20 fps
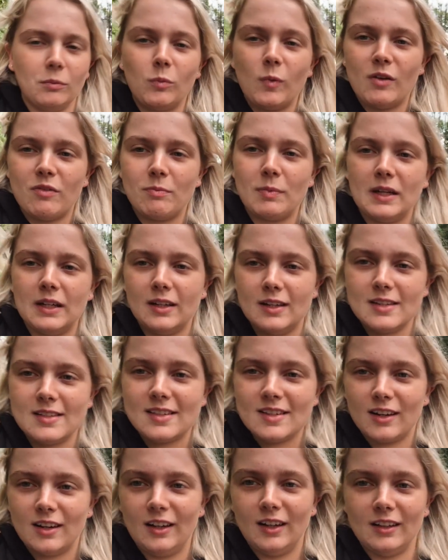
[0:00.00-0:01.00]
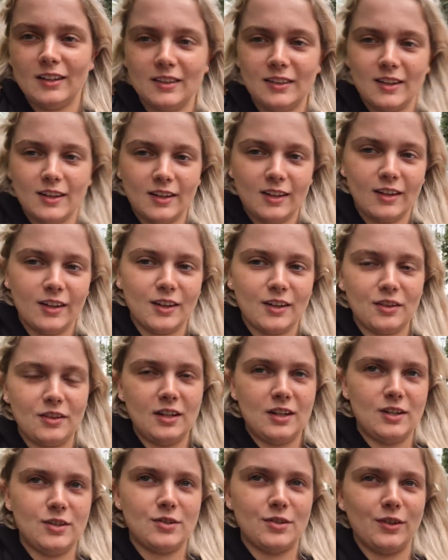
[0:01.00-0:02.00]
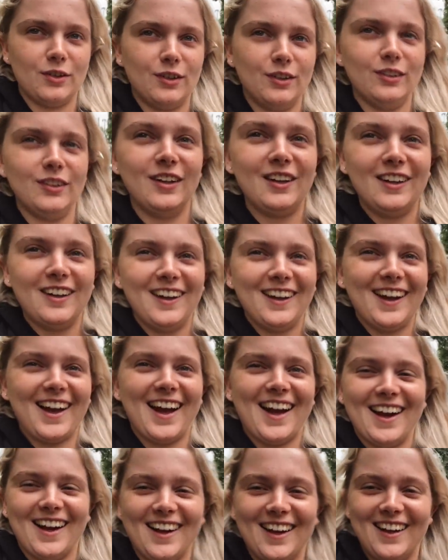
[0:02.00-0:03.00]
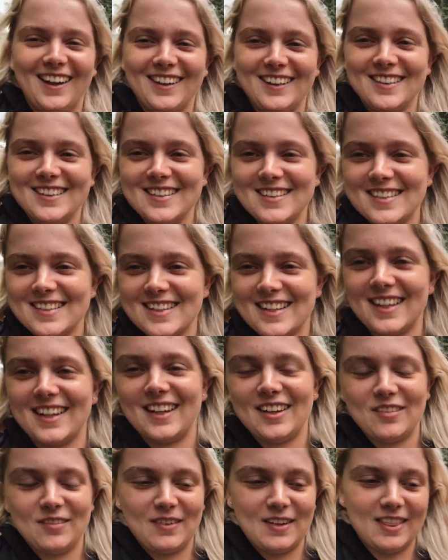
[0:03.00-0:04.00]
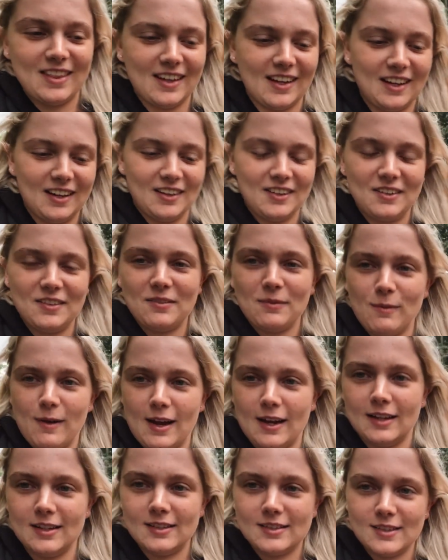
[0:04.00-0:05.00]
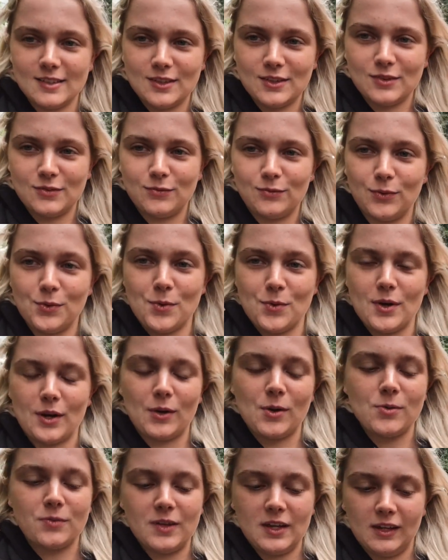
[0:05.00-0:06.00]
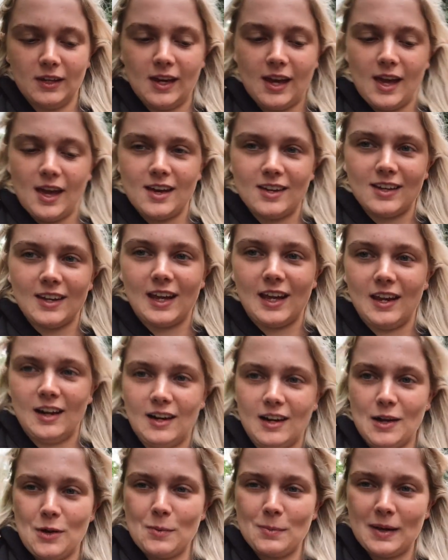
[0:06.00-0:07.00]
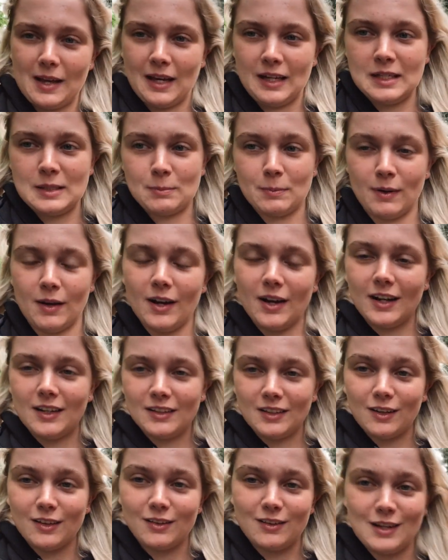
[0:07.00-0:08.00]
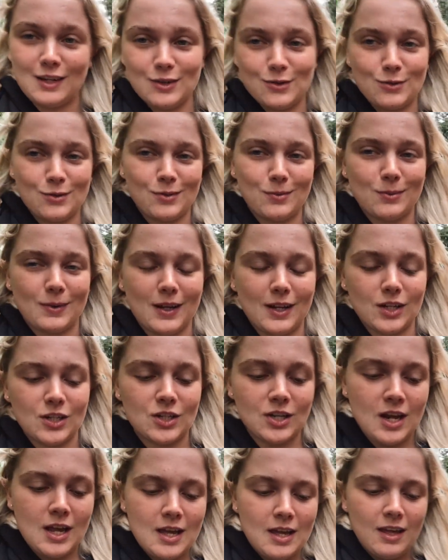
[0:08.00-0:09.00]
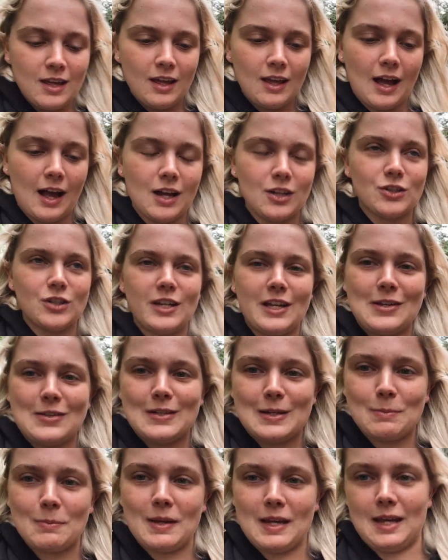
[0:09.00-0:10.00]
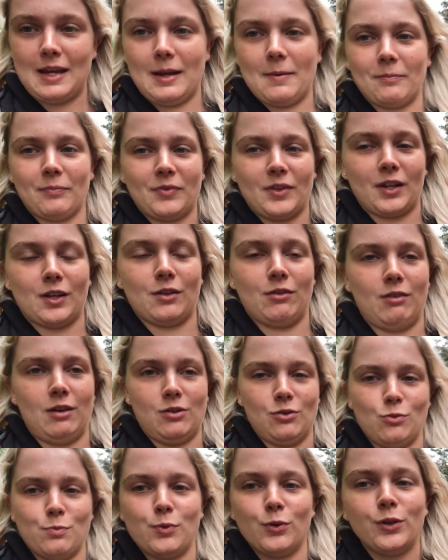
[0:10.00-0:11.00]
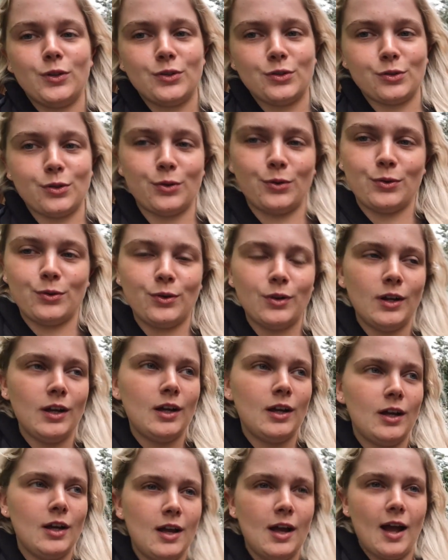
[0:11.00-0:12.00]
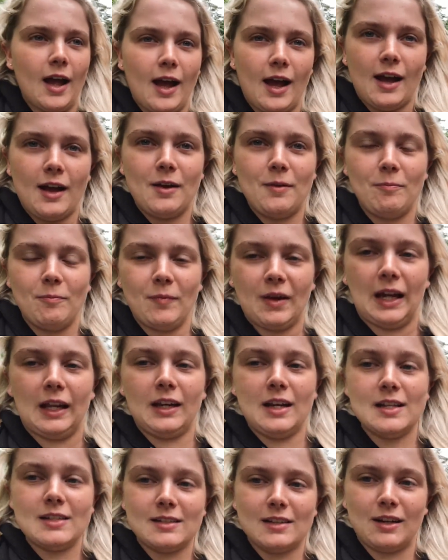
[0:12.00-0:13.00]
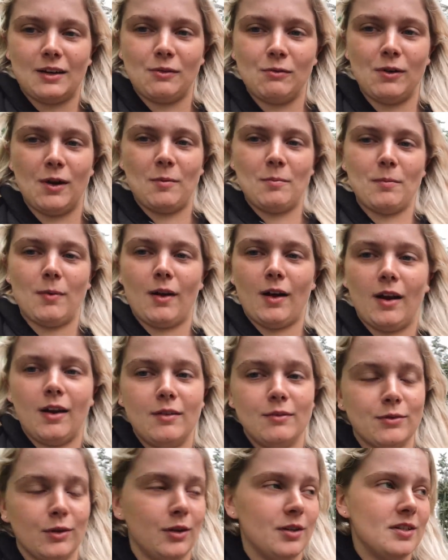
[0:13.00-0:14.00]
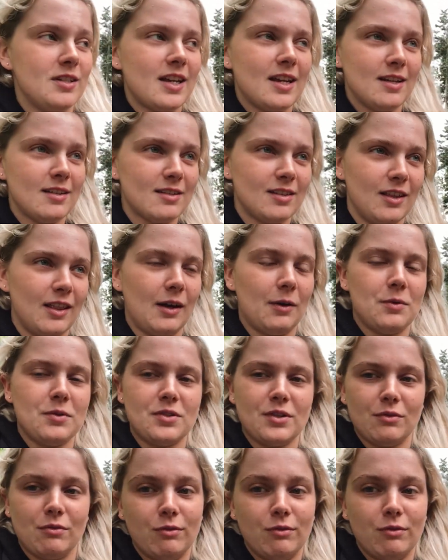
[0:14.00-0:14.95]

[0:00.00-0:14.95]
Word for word: We've been inside the cathedral and we then went for a coffee and cake in a little place behind the cathedral which actually used to be the cathedral boys school um, and it's now run by volunteers so that was a